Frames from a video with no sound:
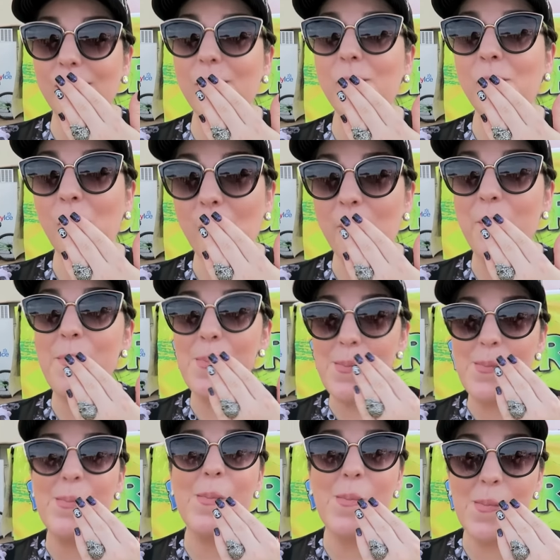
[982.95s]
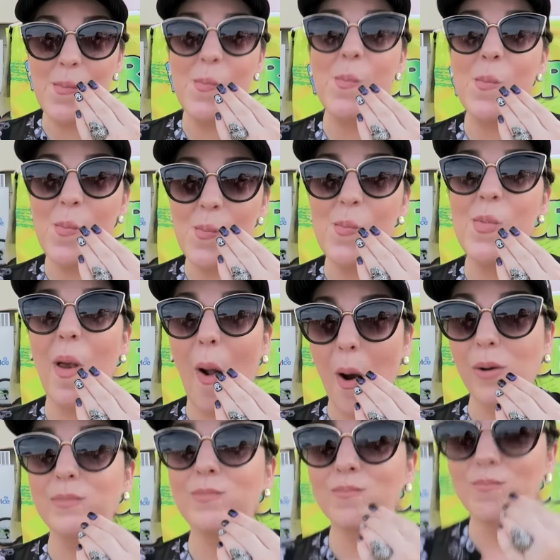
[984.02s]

good. I love cheese curds.